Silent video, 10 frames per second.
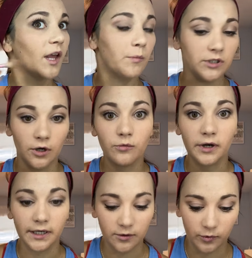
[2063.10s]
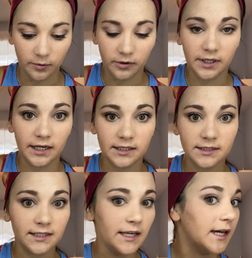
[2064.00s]
But don't worry, we won't let it
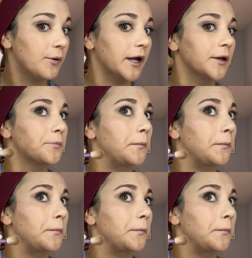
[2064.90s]
stay that way.